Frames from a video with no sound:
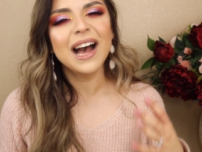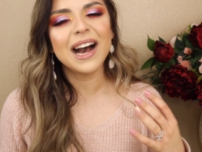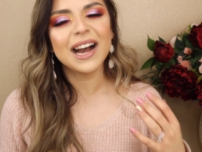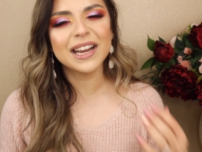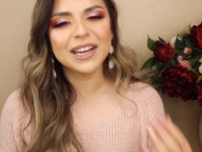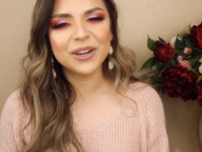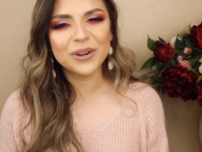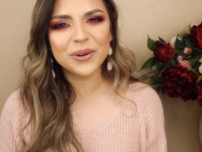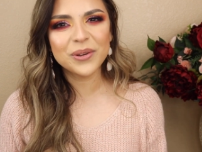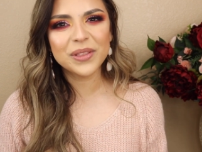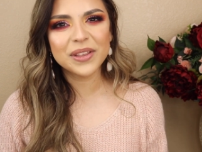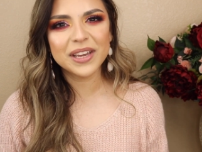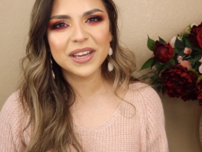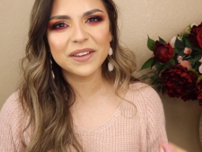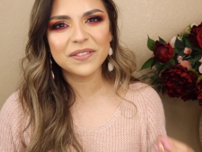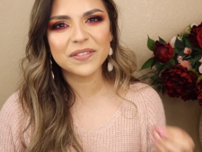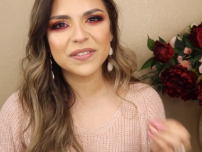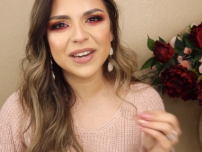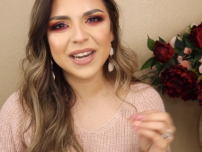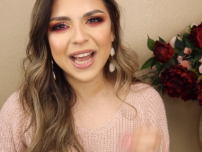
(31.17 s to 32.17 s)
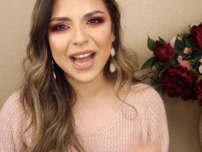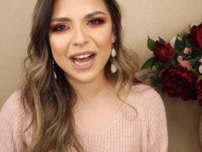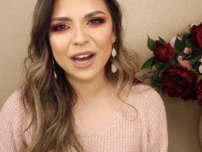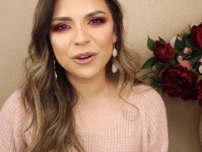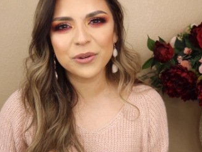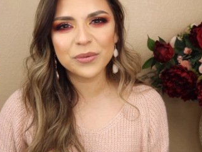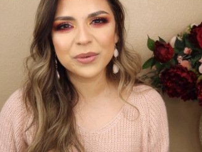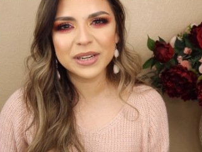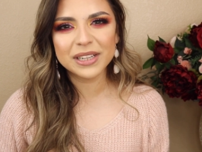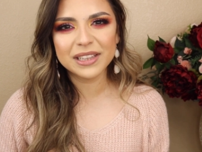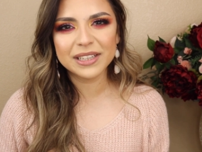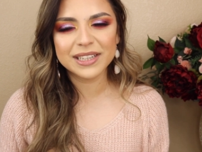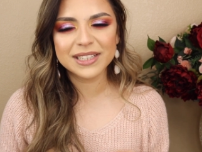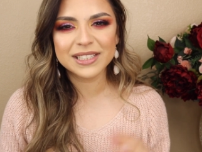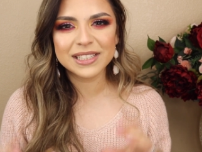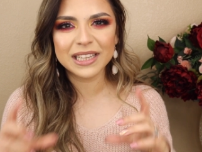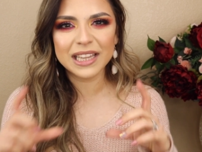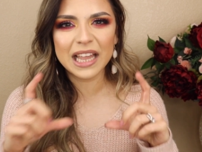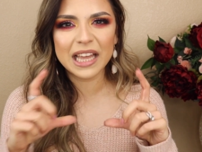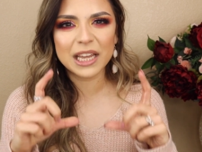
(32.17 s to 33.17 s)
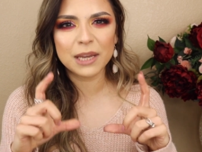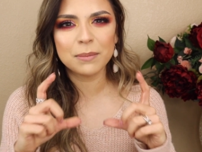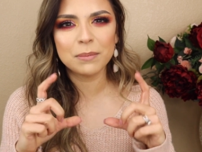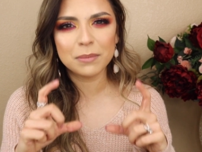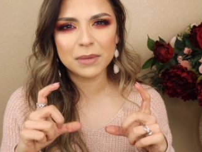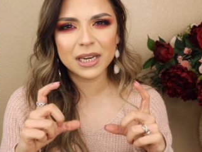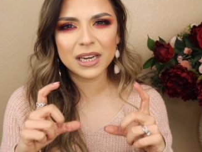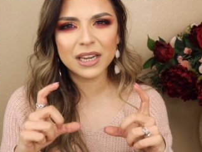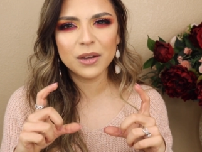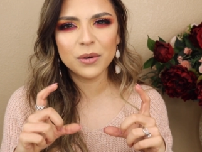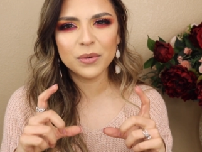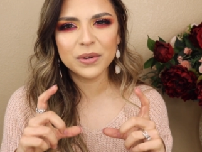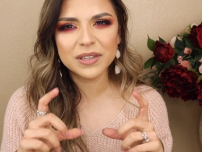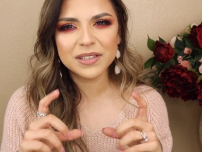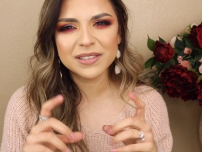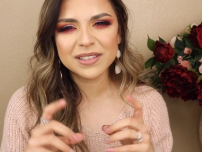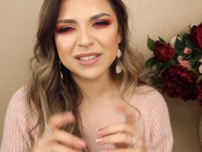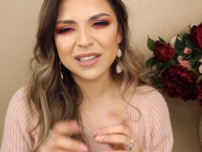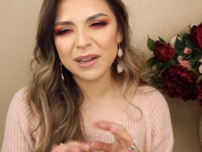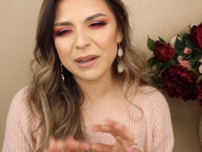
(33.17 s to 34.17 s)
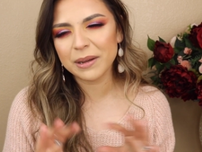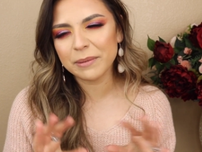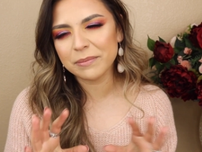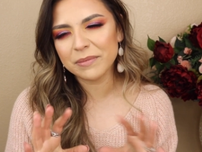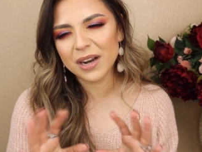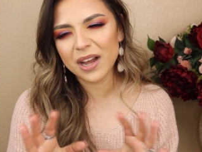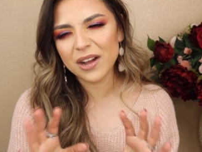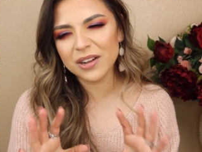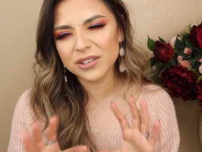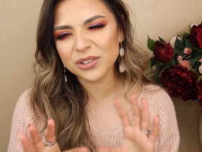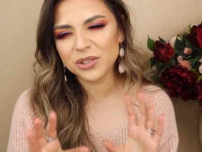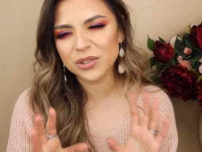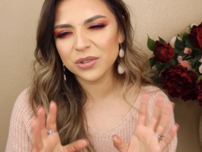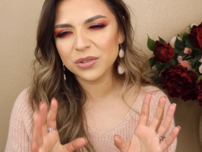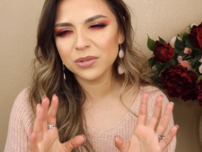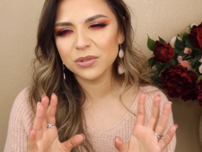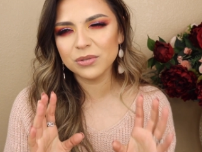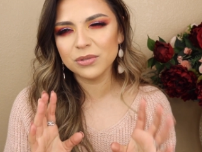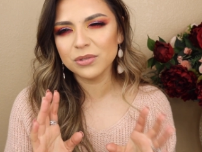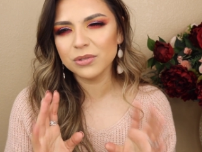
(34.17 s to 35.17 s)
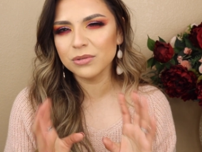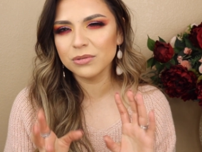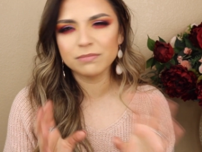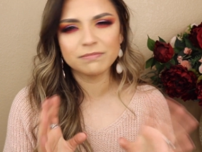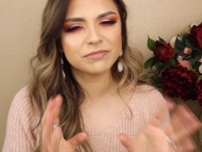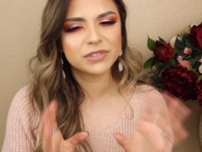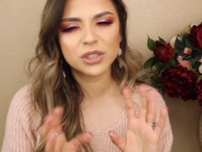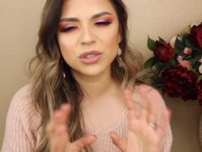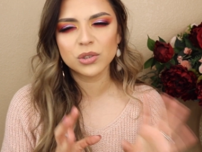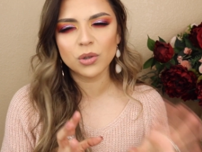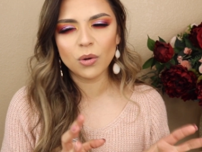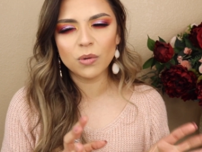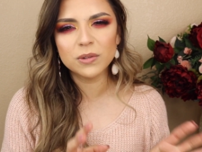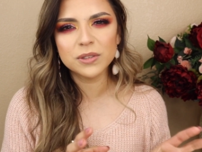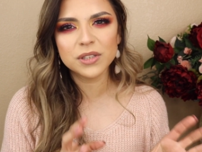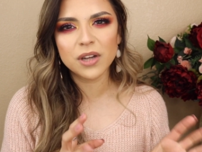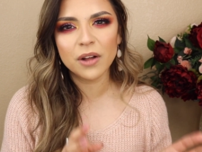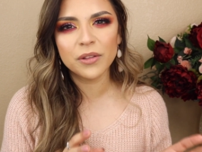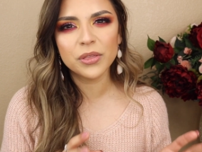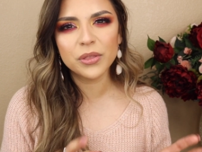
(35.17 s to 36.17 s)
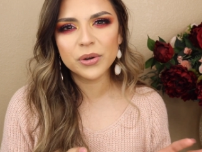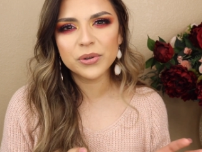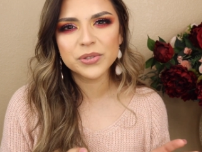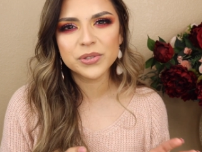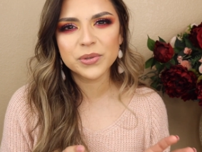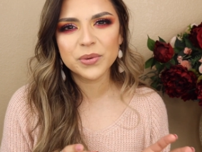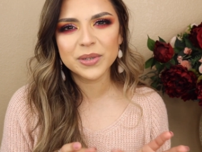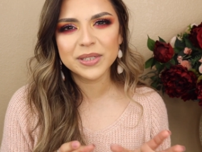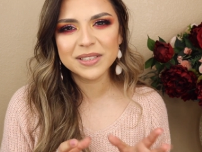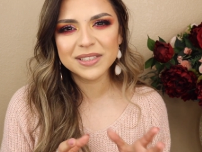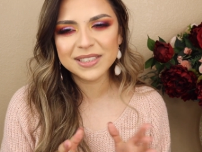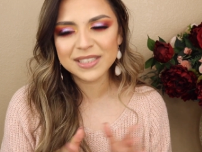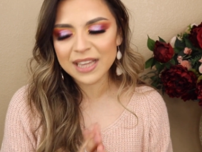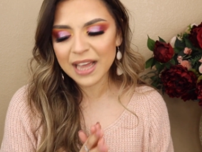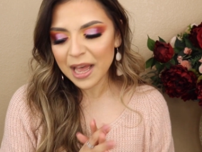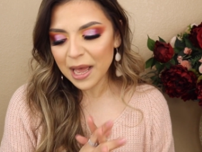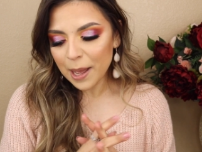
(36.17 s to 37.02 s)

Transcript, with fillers: I know they've now released like mini ones. I'm not too sold on those ones.